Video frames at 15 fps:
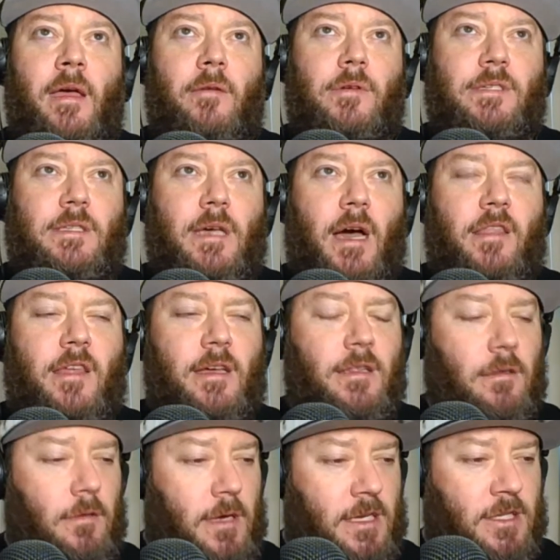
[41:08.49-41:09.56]
It was I
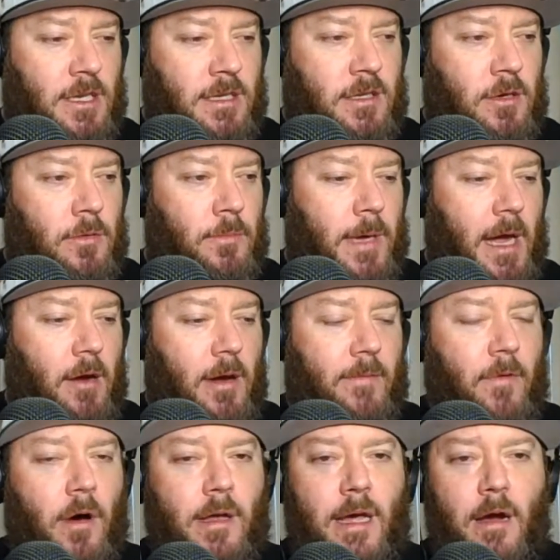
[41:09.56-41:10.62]
think the Legion of Doom,
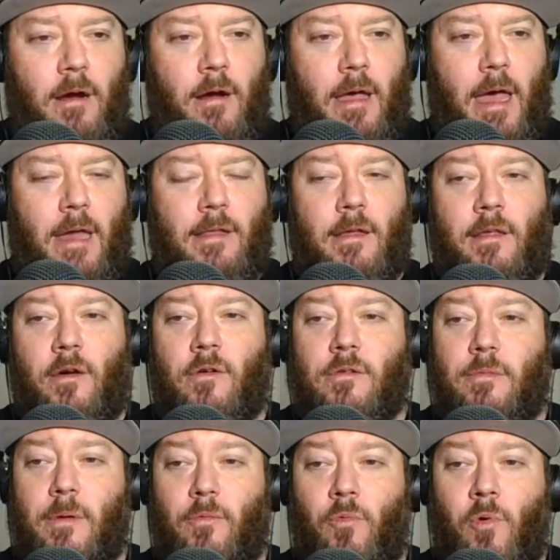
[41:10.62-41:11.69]
Kerry Von Erich, and then the
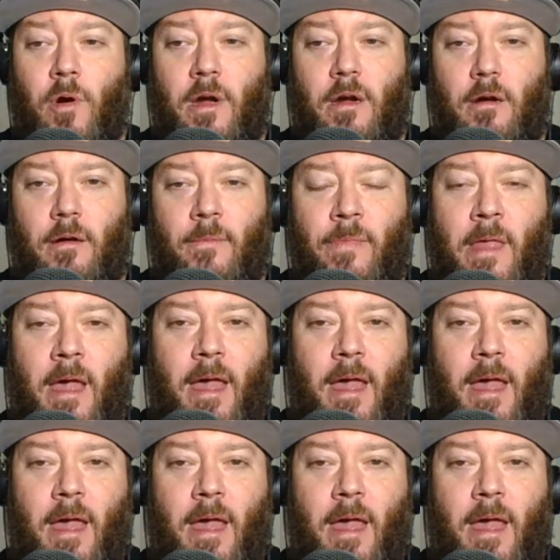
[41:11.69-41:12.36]
Ultimate Warrior.